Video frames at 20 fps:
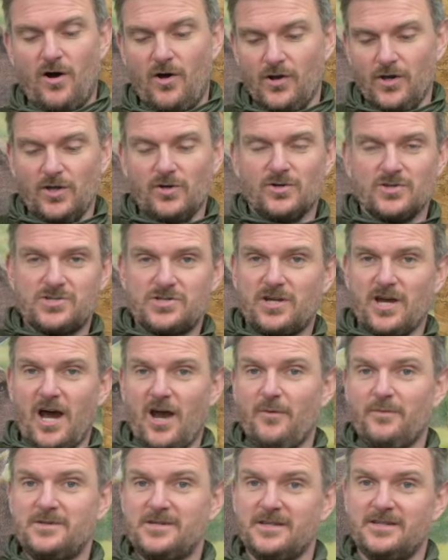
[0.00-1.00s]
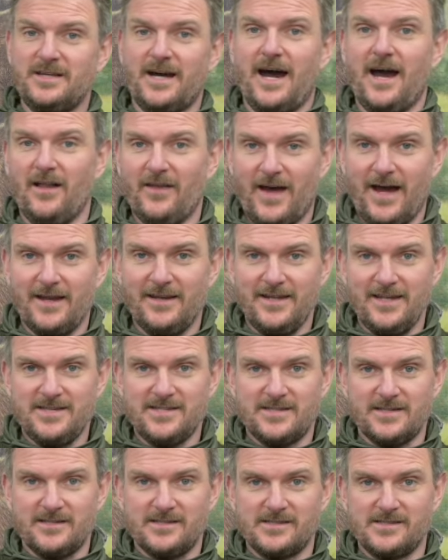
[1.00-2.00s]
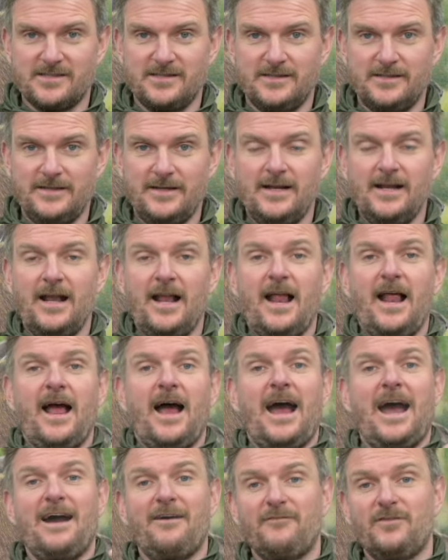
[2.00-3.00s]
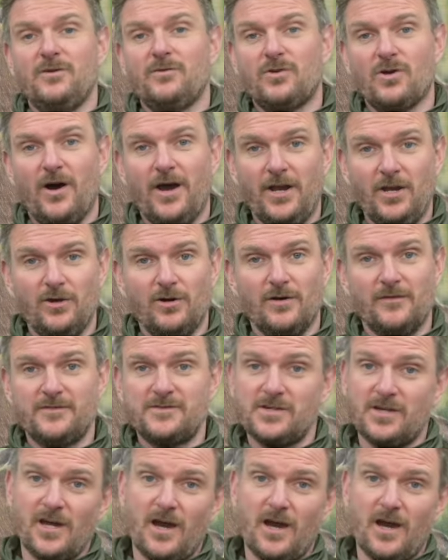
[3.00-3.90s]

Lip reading: on your scope to dial that distance? Have you got enough to